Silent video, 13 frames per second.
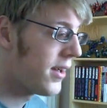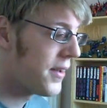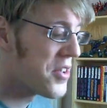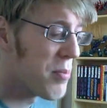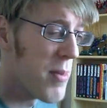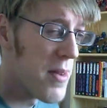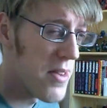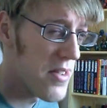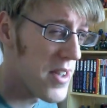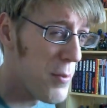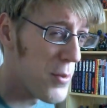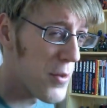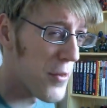This month
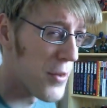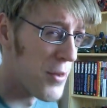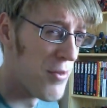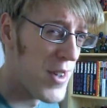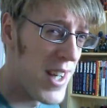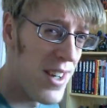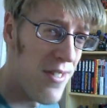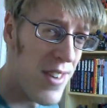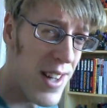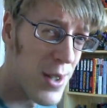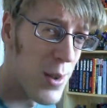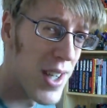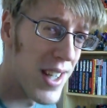seems to have gone really,
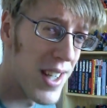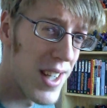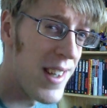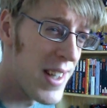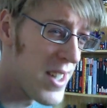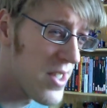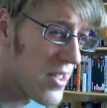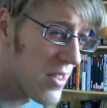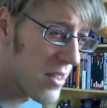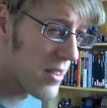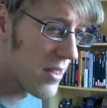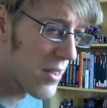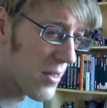really quickly and
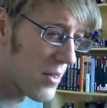it's